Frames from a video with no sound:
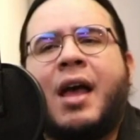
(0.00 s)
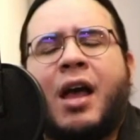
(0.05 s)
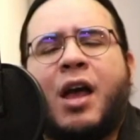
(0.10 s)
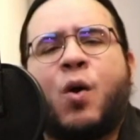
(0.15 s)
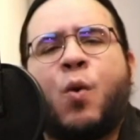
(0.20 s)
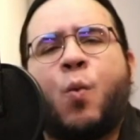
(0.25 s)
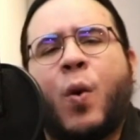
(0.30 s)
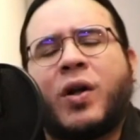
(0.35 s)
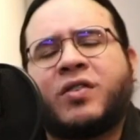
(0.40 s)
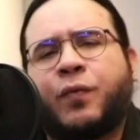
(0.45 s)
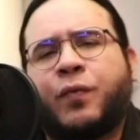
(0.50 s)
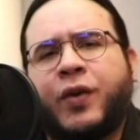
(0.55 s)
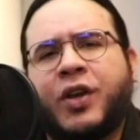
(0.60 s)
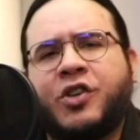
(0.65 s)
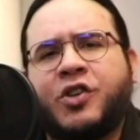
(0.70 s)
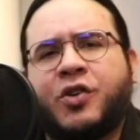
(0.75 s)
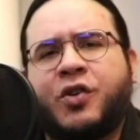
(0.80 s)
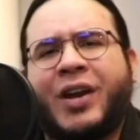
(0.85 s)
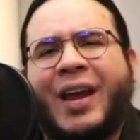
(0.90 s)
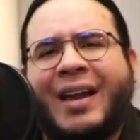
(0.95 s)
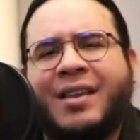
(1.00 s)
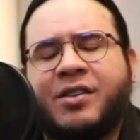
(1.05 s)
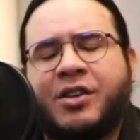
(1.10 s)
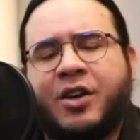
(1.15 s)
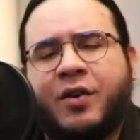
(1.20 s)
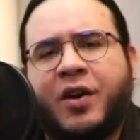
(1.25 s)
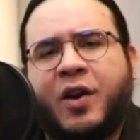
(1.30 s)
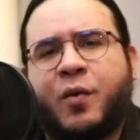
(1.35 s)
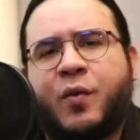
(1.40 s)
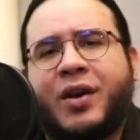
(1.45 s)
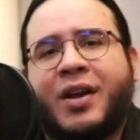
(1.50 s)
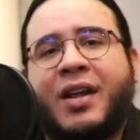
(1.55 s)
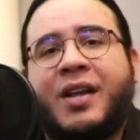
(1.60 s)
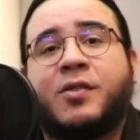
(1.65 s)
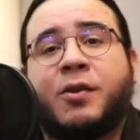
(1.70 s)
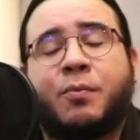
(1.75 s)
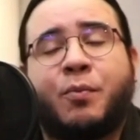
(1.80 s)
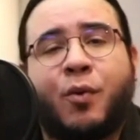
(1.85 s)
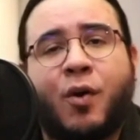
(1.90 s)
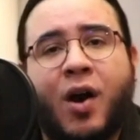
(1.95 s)
And what's feature engineering?
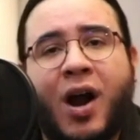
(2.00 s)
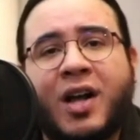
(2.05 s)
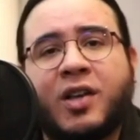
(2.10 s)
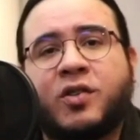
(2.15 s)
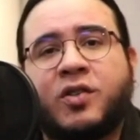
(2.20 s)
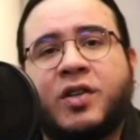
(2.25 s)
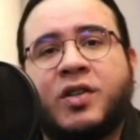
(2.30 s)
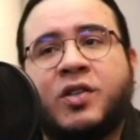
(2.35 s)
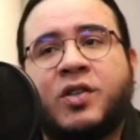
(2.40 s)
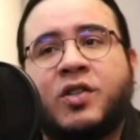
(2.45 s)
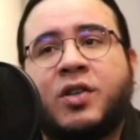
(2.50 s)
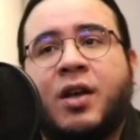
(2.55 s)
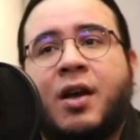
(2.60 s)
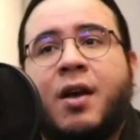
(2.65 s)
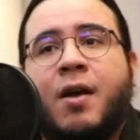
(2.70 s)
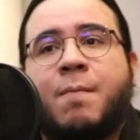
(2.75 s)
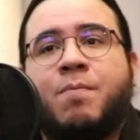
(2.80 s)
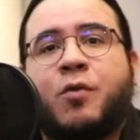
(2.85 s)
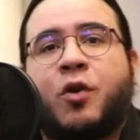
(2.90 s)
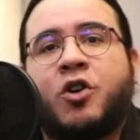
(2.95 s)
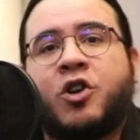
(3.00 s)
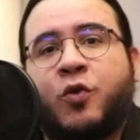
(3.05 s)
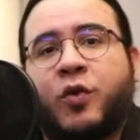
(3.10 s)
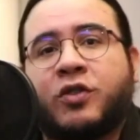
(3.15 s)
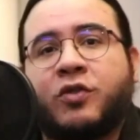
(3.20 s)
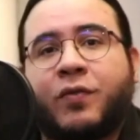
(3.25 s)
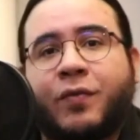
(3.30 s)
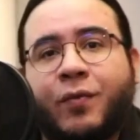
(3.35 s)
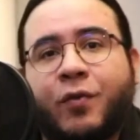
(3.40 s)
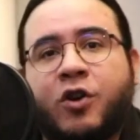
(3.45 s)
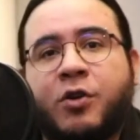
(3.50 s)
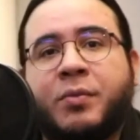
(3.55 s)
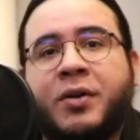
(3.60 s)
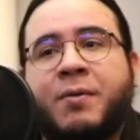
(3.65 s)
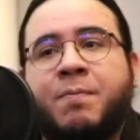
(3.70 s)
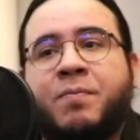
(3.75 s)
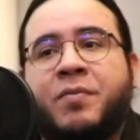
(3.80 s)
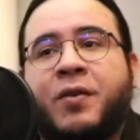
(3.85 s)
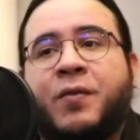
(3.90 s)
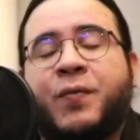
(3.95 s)
Is the process on
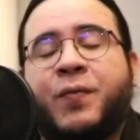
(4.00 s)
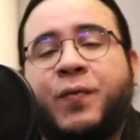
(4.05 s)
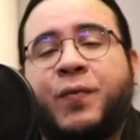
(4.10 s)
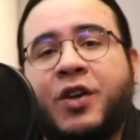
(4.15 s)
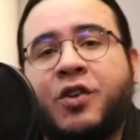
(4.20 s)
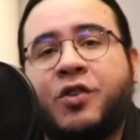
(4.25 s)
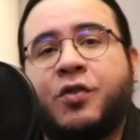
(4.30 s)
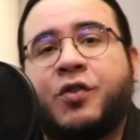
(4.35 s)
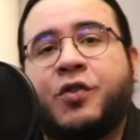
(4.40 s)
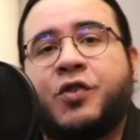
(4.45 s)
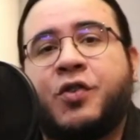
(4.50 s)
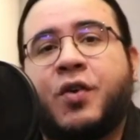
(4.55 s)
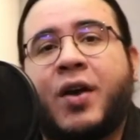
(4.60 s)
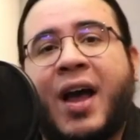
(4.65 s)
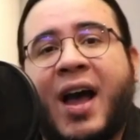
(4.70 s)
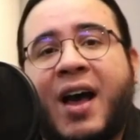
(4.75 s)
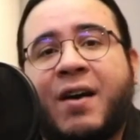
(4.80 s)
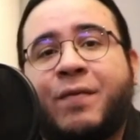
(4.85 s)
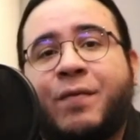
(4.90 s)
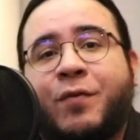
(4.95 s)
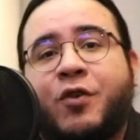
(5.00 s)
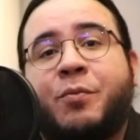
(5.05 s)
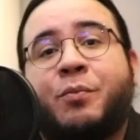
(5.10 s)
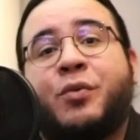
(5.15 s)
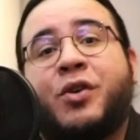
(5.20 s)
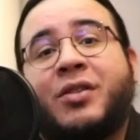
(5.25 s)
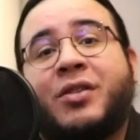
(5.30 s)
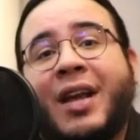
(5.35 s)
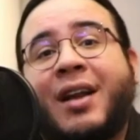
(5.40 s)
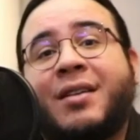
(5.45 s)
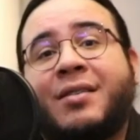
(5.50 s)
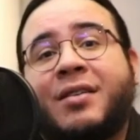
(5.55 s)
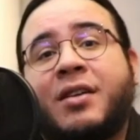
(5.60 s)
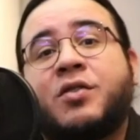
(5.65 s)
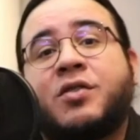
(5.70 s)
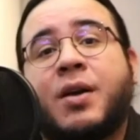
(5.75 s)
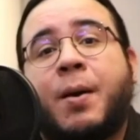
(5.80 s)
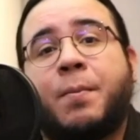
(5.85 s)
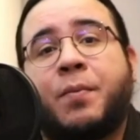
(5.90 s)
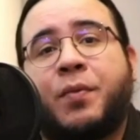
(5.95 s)
transforming the features you have for
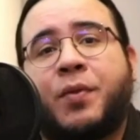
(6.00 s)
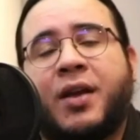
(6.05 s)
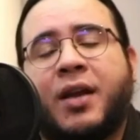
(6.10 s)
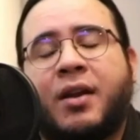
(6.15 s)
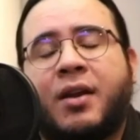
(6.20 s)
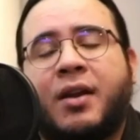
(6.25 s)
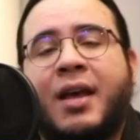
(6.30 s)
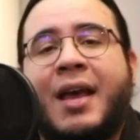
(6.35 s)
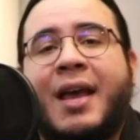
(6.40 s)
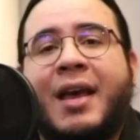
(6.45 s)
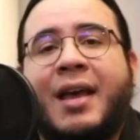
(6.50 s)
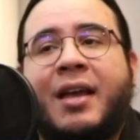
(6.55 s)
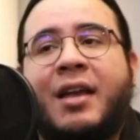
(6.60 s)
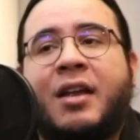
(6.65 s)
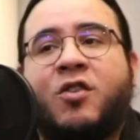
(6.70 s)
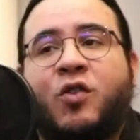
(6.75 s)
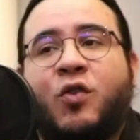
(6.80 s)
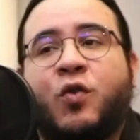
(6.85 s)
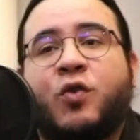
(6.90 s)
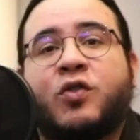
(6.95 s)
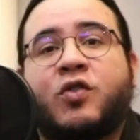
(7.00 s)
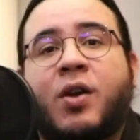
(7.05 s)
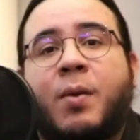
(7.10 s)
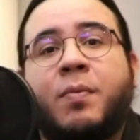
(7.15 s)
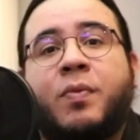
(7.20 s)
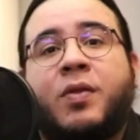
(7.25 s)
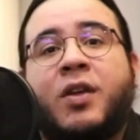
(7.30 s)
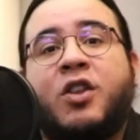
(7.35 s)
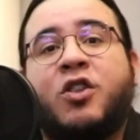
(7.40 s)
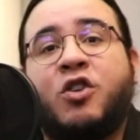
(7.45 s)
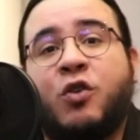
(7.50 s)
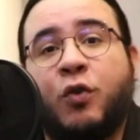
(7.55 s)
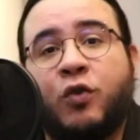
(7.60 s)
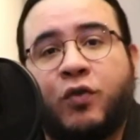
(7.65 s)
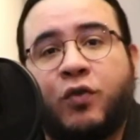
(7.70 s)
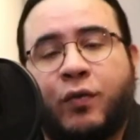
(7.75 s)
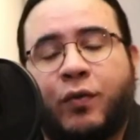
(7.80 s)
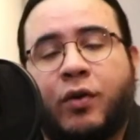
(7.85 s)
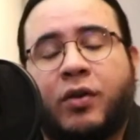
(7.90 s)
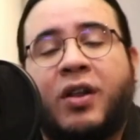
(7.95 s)
predicting something into something
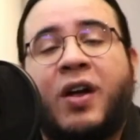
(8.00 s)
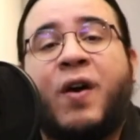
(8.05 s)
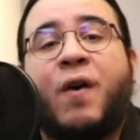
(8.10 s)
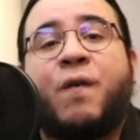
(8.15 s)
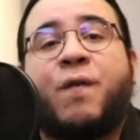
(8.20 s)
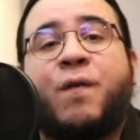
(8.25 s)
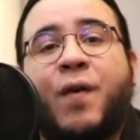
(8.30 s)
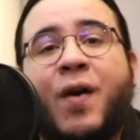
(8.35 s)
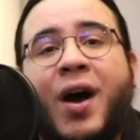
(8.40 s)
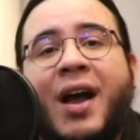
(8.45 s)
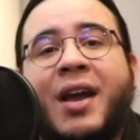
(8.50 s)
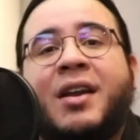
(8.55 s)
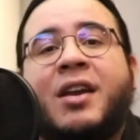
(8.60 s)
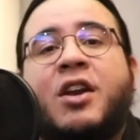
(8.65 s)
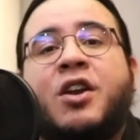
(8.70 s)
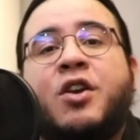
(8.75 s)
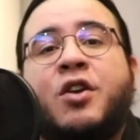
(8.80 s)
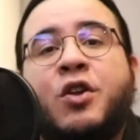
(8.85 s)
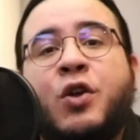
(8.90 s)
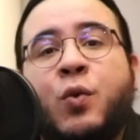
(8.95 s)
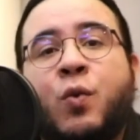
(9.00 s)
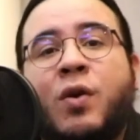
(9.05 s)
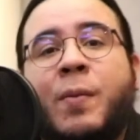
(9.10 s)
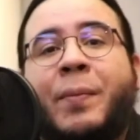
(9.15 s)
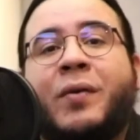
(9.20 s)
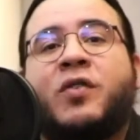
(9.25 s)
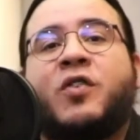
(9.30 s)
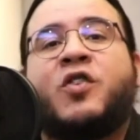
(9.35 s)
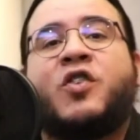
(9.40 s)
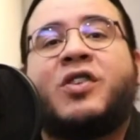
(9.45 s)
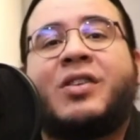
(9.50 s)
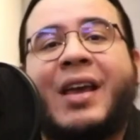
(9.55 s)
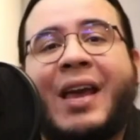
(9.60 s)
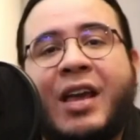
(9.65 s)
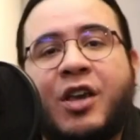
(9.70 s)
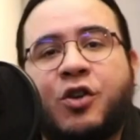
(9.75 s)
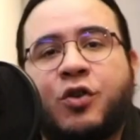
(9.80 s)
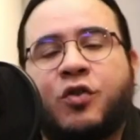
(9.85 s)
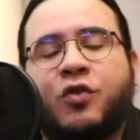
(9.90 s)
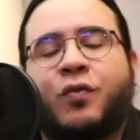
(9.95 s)
useful. Find new
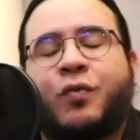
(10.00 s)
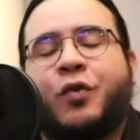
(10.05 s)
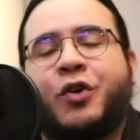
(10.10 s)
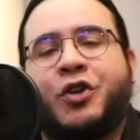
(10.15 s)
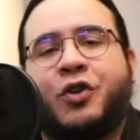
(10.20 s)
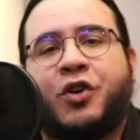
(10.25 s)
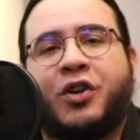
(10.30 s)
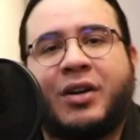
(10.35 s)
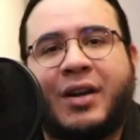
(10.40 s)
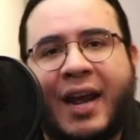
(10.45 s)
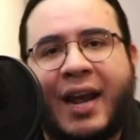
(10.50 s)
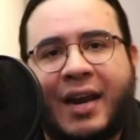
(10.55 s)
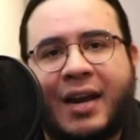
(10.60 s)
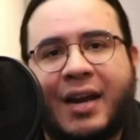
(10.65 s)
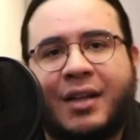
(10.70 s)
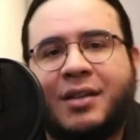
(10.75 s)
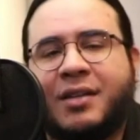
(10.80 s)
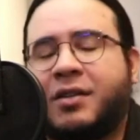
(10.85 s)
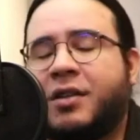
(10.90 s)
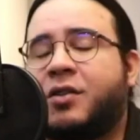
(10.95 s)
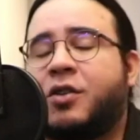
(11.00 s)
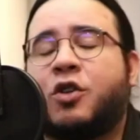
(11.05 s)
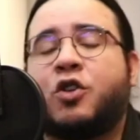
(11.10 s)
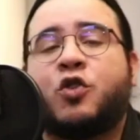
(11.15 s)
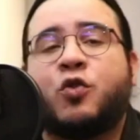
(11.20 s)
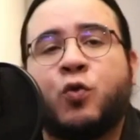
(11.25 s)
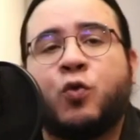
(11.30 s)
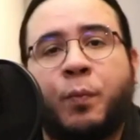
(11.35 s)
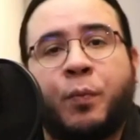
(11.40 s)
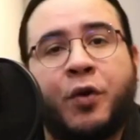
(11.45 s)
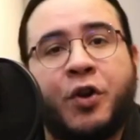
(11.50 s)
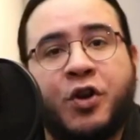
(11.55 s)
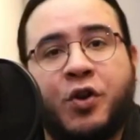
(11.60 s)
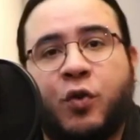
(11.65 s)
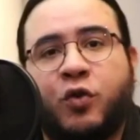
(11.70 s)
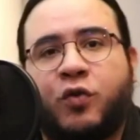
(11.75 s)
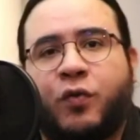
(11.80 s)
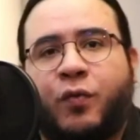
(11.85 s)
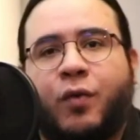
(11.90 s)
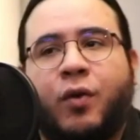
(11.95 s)
representations for your data. This is super
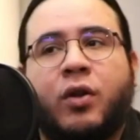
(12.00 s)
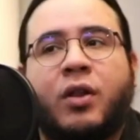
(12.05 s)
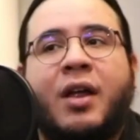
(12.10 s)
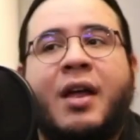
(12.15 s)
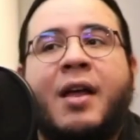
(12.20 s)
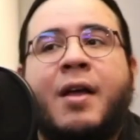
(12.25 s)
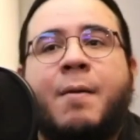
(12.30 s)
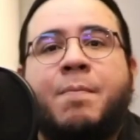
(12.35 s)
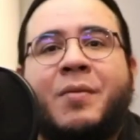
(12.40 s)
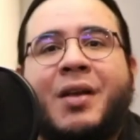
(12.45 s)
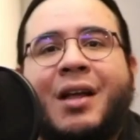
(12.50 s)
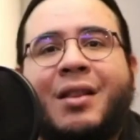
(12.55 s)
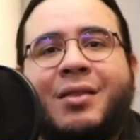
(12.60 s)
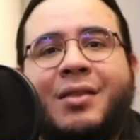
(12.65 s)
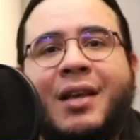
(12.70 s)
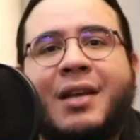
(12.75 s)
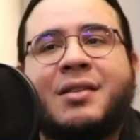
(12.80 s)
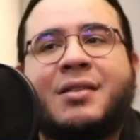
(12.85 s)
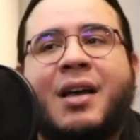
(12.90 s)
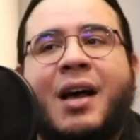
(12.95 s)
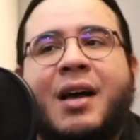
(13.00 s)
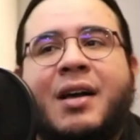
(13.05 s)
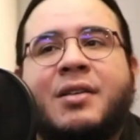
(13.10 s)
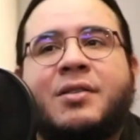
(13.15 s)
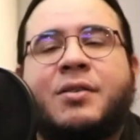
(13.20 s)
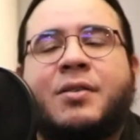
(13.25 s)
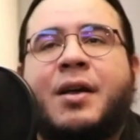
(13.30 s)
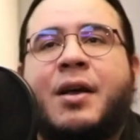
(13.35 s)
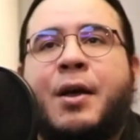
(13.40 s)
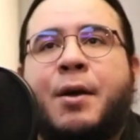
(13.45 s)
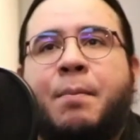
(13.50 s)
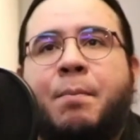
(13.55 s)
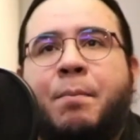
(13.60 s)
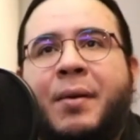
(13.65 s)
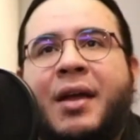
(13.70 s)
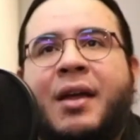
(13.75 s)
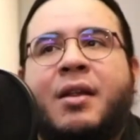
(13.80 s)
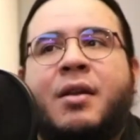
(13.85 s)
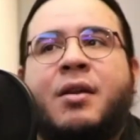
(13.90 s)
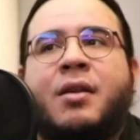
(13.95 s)
useful. And this has
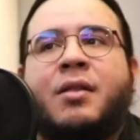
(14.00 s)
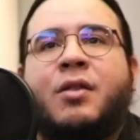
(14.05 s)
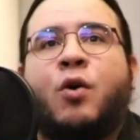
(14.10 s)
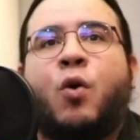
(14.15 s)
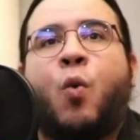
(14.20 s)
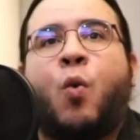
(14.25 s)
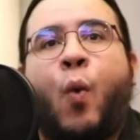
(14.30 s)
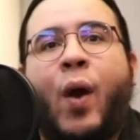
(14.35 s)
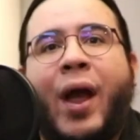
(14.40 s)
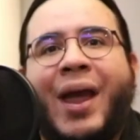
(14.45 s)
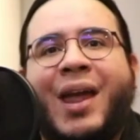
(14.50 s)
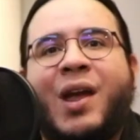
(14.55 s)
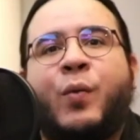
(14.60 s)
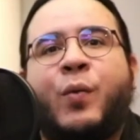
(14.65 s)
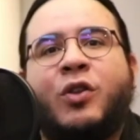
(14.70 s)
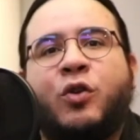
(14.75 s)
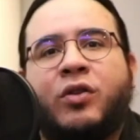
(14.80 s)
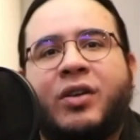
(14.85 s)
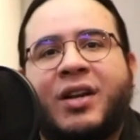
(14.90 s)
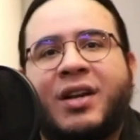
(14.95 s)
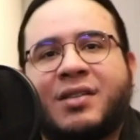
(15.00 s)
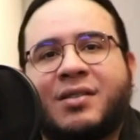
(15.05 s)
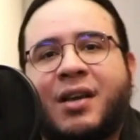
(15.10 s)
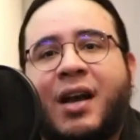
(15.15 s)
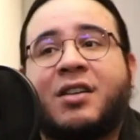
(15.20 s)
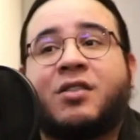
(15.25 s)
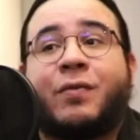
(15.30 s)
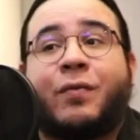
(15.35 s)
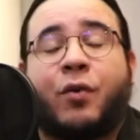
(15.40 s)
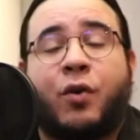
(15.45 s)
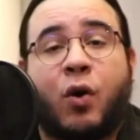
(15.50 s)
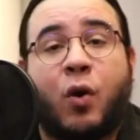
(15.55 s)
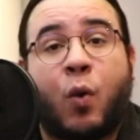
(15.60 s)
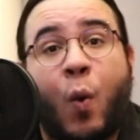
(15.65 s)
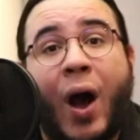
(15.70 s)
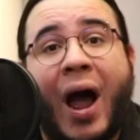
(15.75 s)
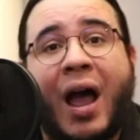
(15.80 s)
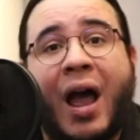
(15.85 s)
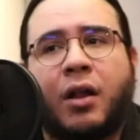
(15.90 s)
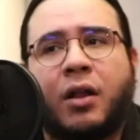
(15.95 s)
been the way we do data science for a
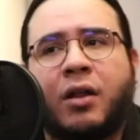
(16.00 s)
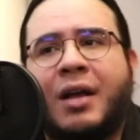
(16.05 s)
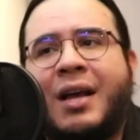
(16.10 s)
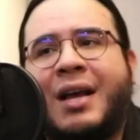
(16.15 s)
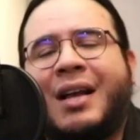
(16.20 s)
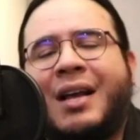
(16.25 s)
while.